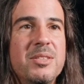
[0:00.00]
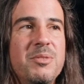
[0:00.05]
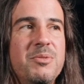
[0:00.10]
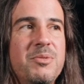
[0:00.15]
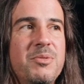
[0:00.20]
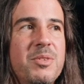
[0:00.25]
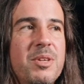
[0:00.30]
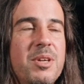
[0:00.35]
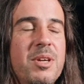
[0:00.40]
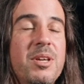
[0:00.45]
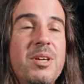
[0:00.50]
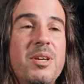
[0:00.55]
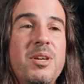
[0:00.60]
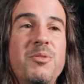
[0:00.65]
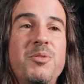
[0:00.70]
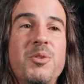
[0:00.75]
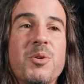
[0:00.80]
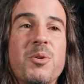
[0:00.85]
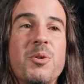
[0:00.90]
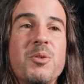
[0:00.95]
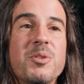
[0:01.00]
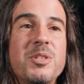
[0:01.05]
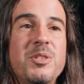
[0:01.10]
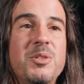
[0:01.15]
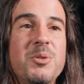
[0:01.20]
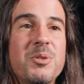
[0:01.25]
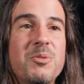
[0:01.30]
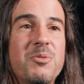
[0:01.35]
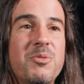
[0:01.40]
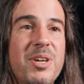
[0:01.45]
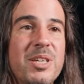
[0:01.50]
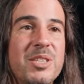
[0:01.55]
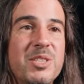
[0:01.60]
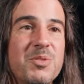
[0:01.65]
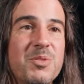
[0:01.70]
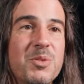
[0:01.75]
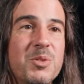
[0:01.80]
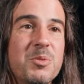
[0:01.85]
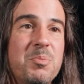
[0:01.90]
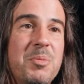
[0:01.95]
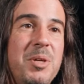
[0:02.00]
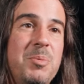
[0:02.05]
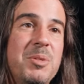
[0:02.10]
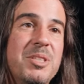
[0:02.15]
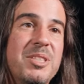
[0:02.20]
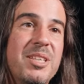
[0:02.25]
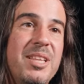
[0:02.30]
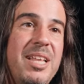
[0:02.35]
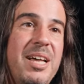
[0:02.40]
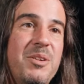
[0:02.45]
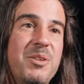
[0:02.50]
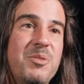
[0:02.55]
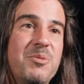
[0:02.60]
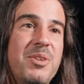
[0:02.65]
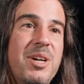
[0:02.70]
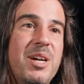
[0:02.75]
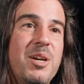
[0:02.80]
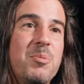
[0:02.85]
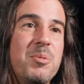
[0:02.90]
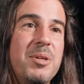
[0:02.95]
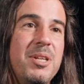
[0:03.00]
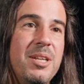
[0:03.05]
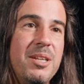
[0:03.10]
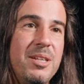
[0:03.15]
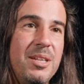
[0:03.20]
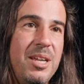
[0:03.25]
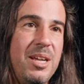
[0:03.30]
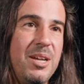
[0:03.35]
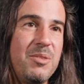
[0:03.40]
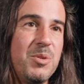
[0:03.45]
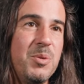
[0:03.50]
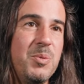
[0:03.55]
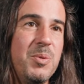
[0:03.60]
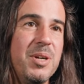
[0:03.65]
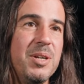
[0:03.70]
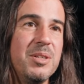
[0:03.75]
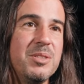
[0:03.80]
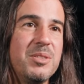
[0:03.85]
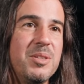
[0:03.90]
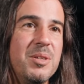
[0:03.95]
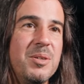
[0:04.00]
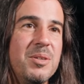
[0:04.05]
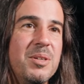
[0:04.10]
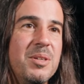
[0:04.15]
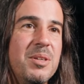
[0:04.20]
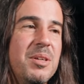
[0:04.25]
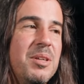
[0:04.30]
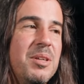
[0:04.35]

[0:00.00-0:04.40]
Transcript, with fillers: If, if you're only doing festivals, maybe it's a loud environment everywhere. So